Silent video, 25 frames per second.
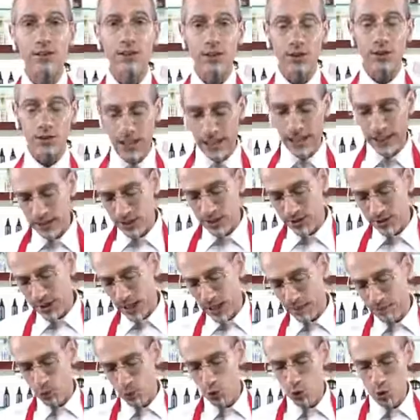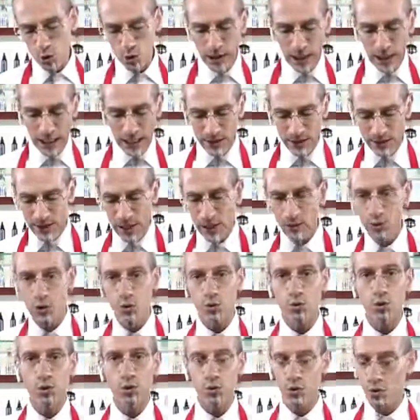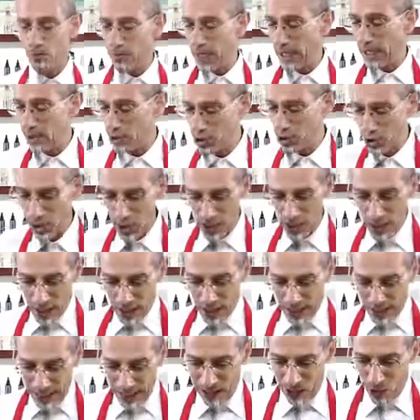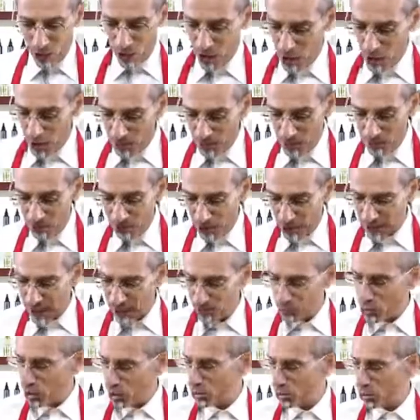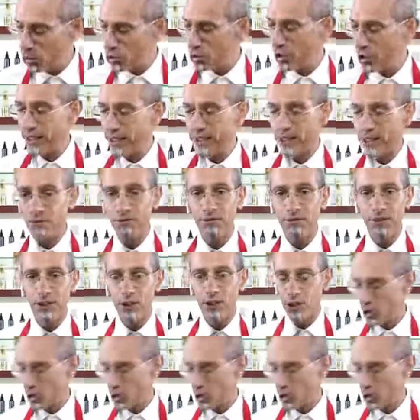Then it's up to you guys how you want to match. Now, before I'm going to shake and finish this